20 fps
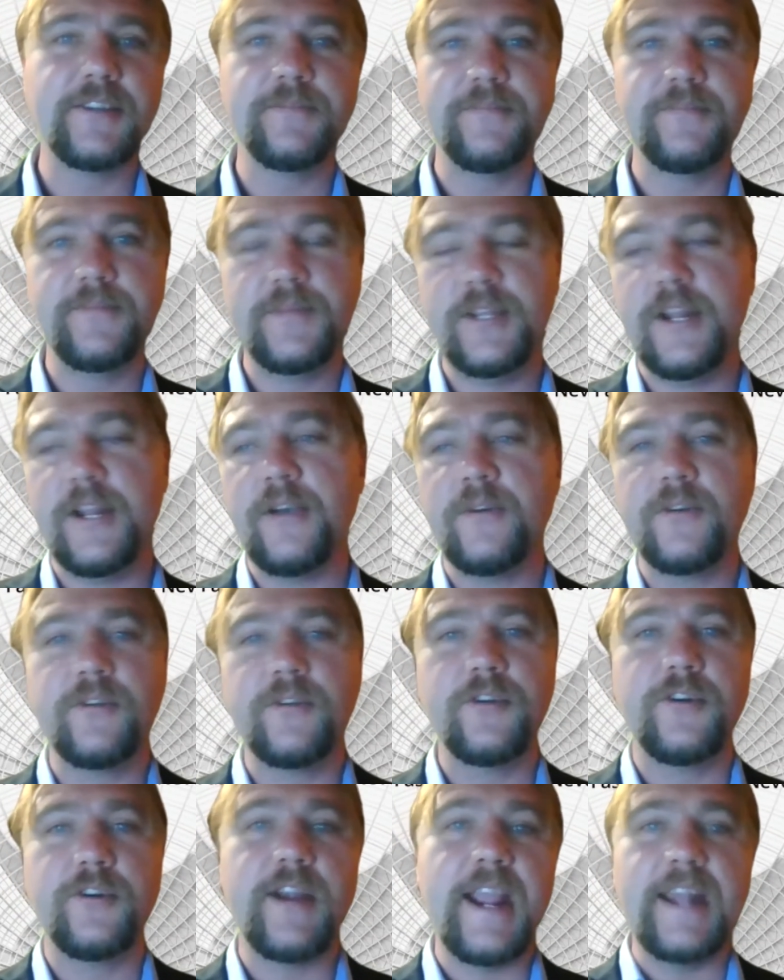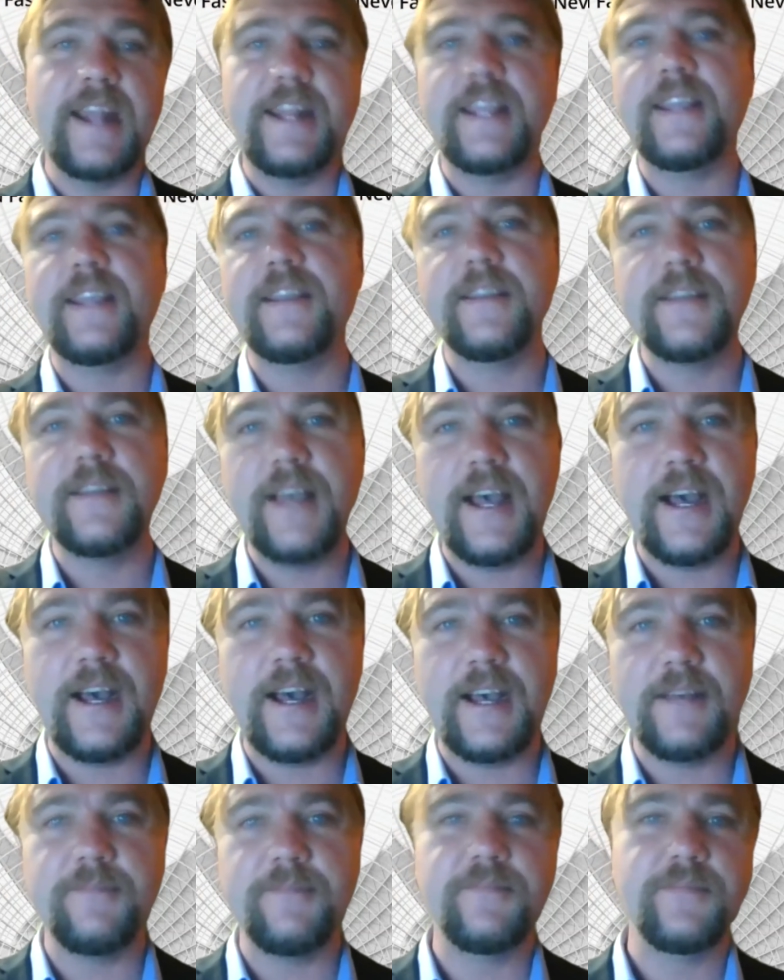you know, creating,
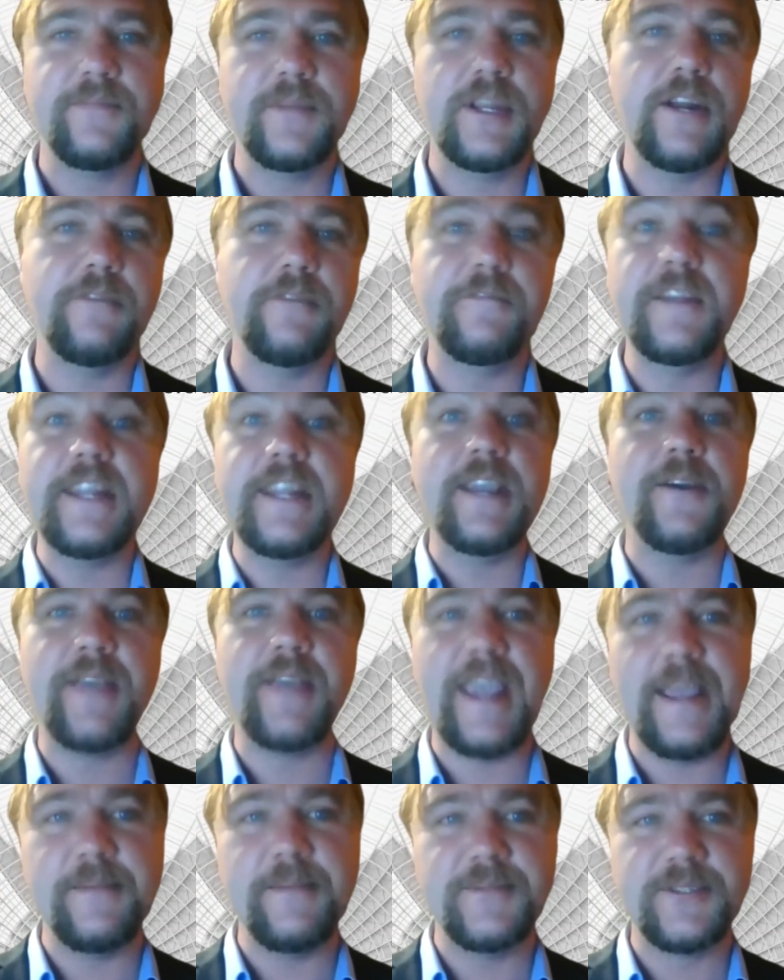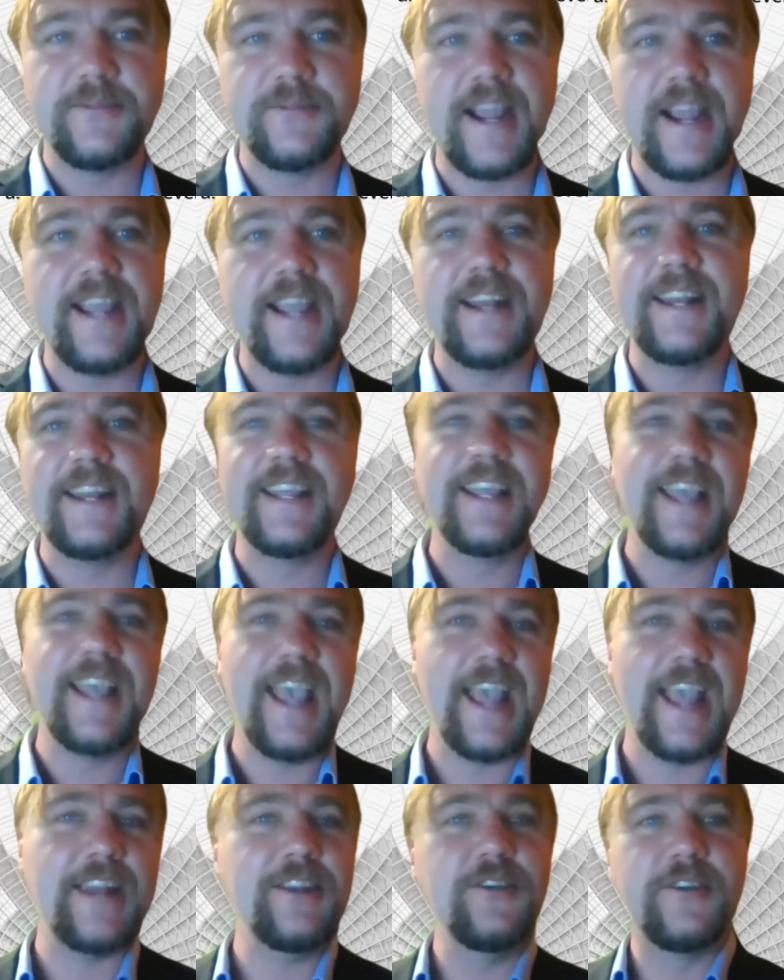you know, video games, right?
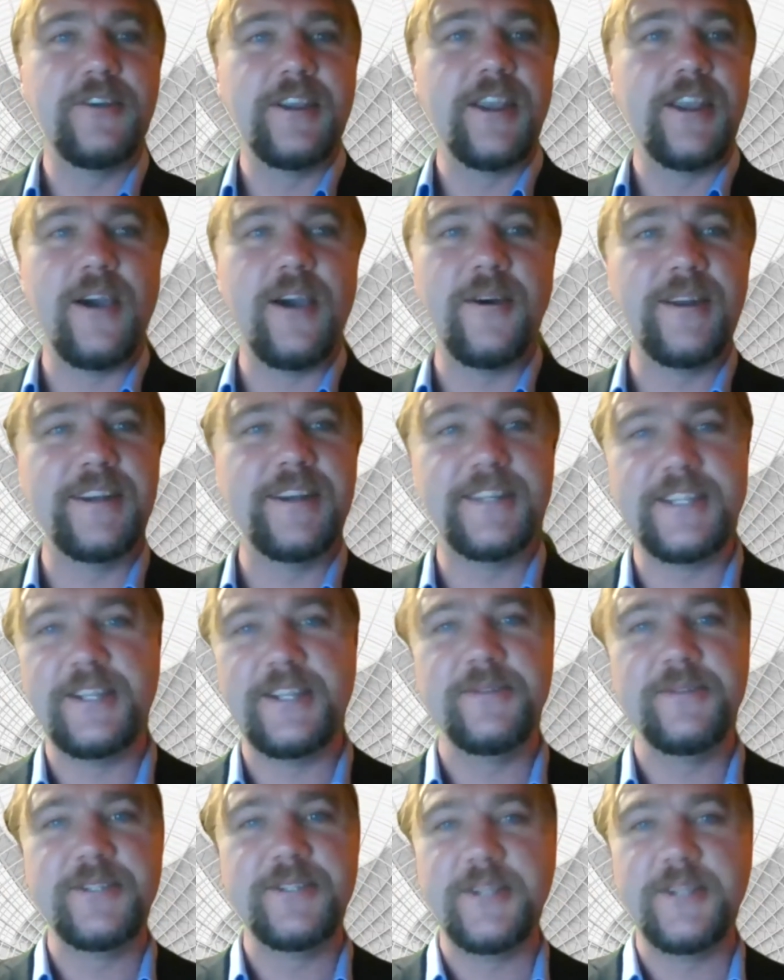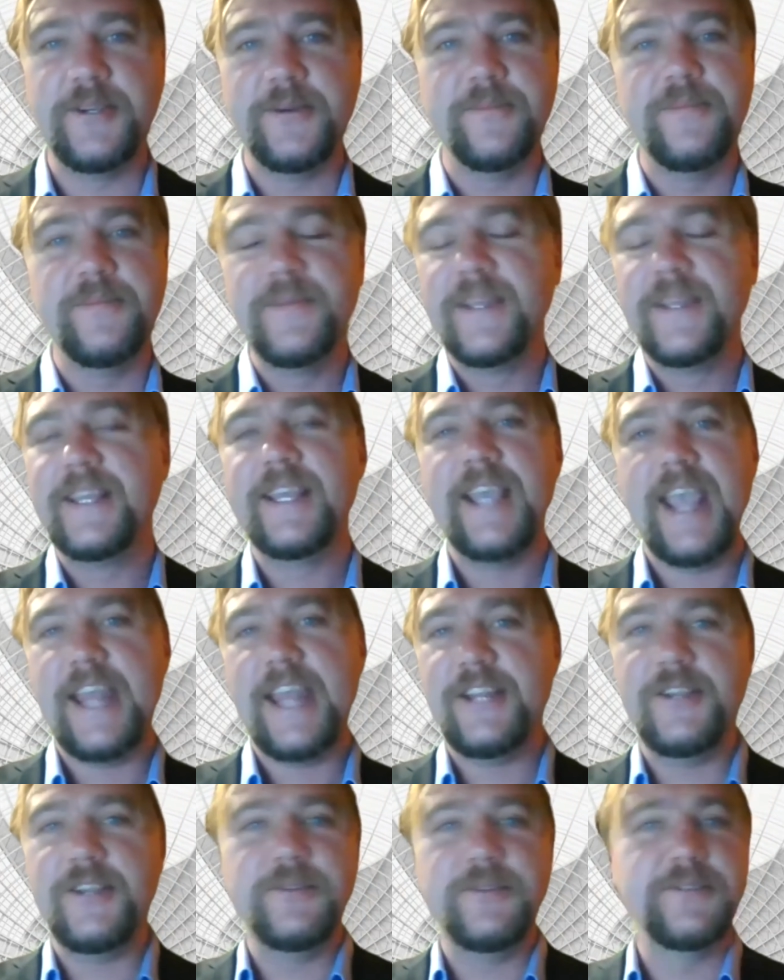And you can go into YouTube
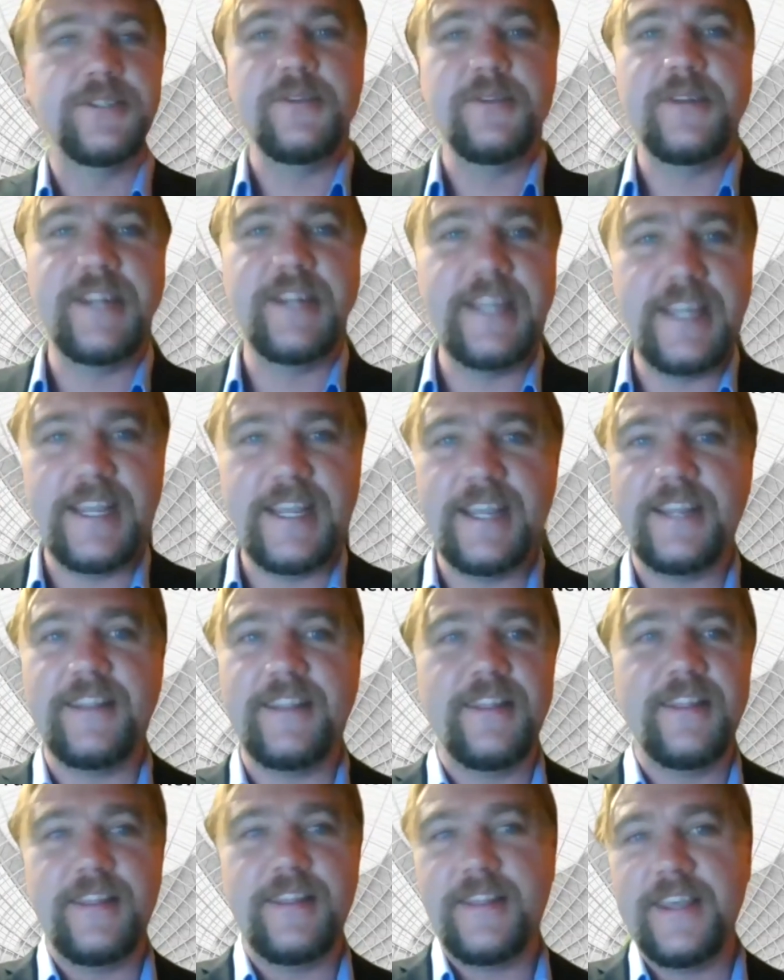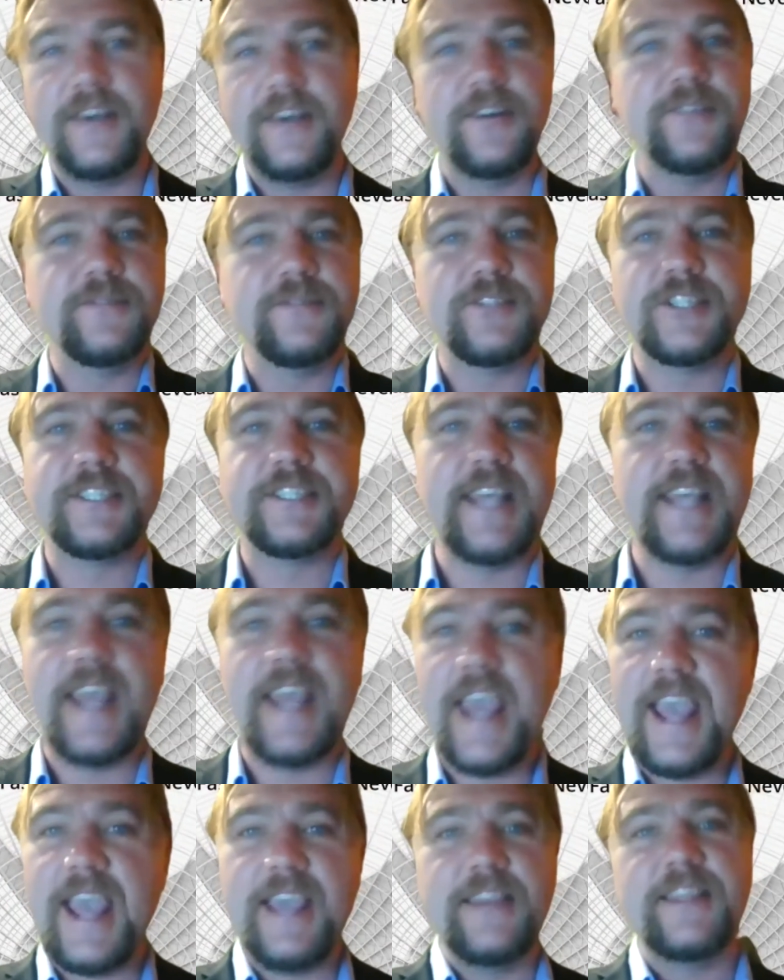and use Unity, and they'll just say,
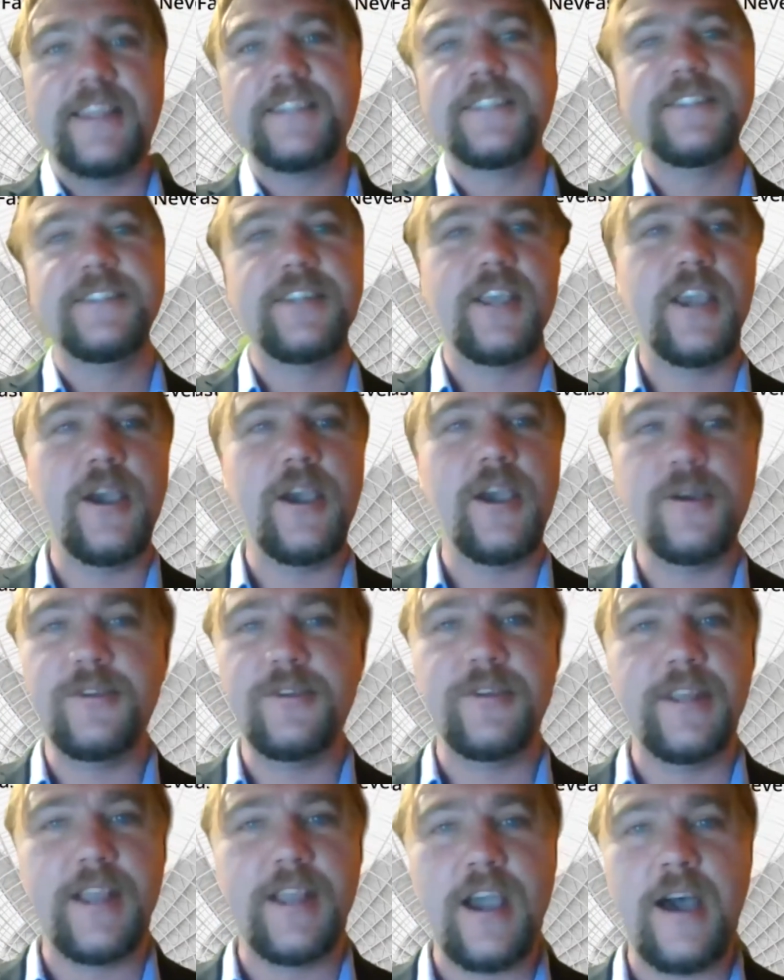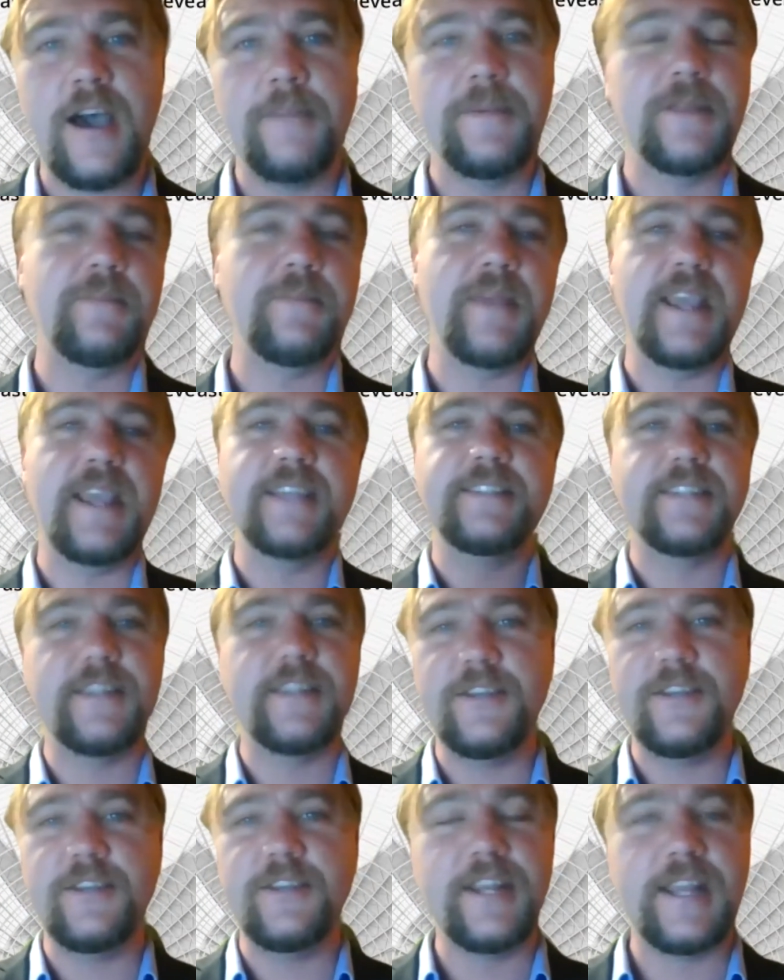hey, this is the code you can copy and paste,
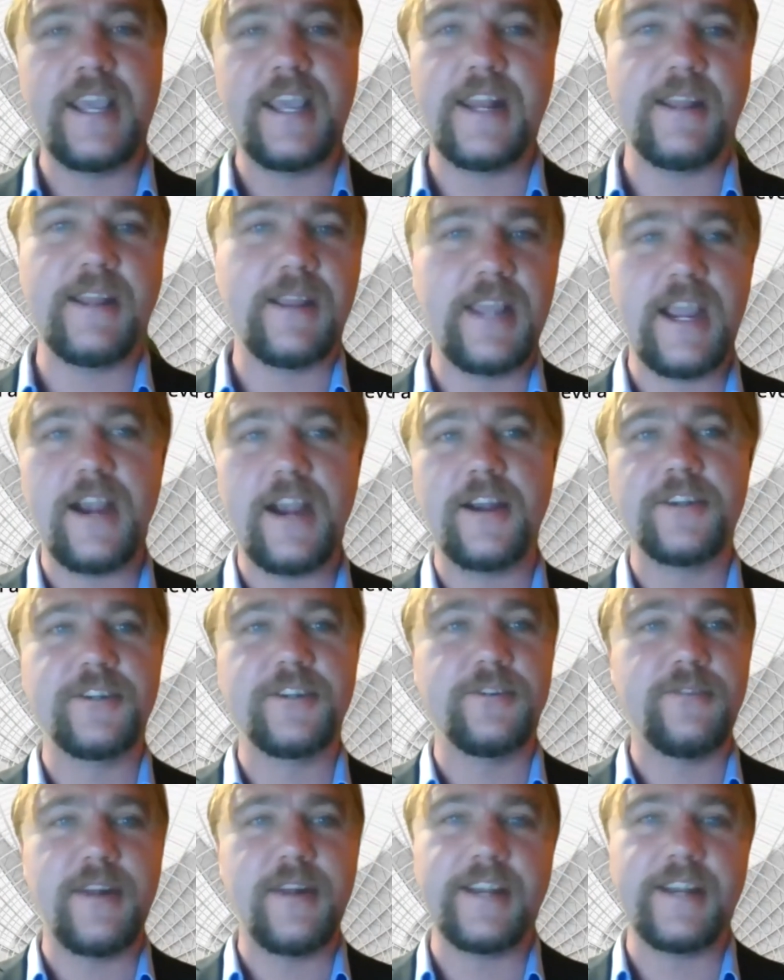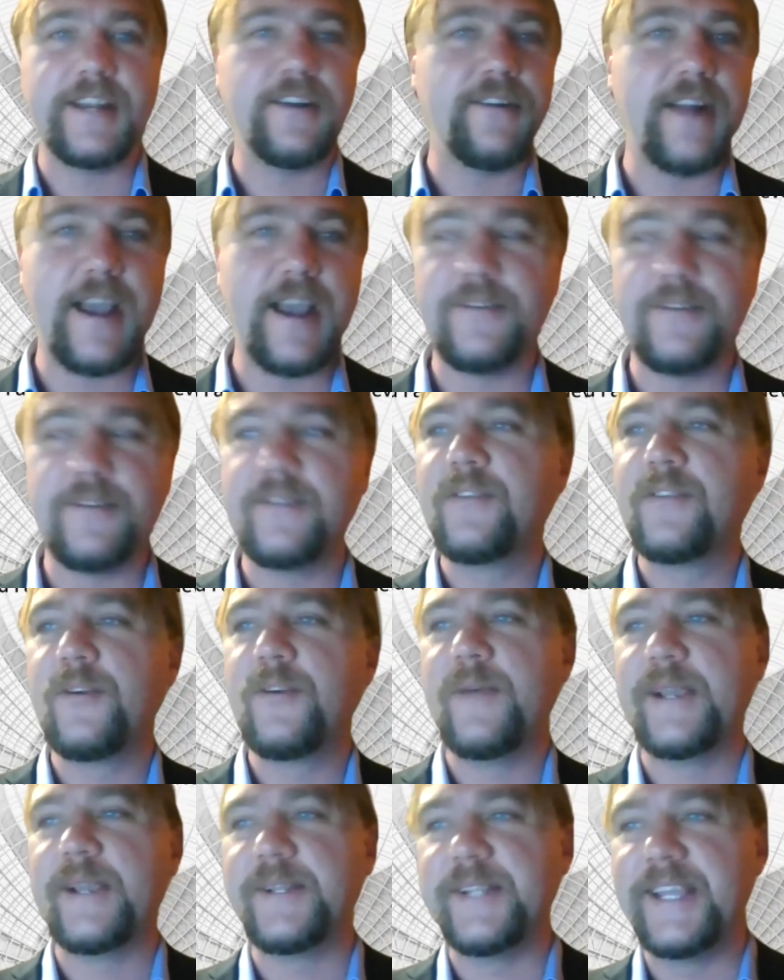and you can get a character running around
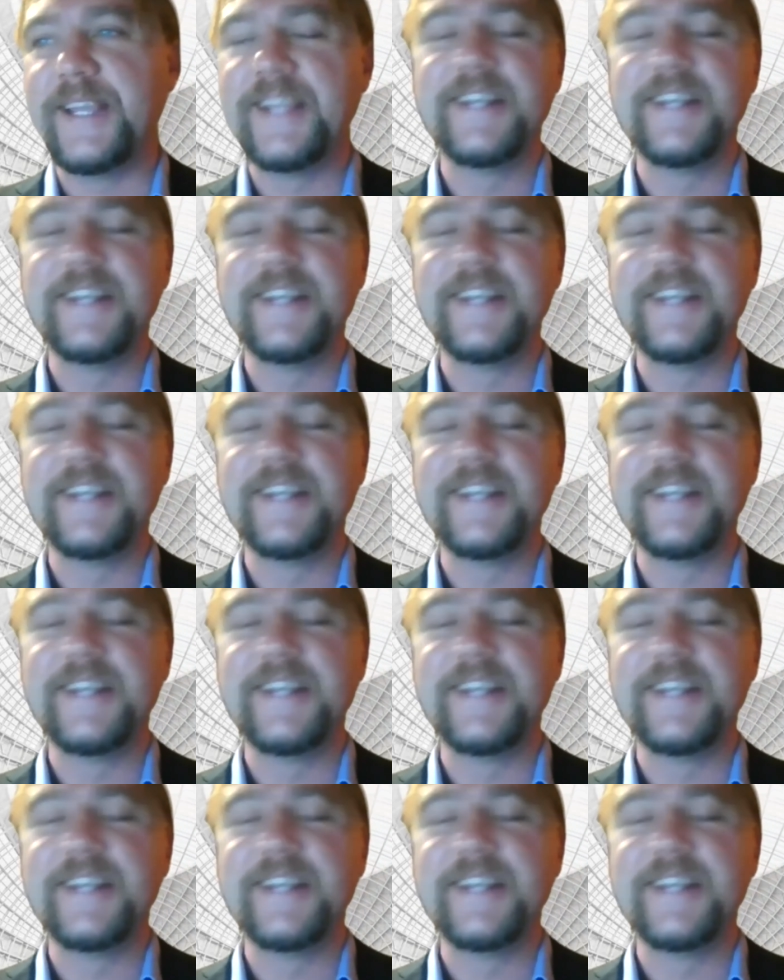quickly,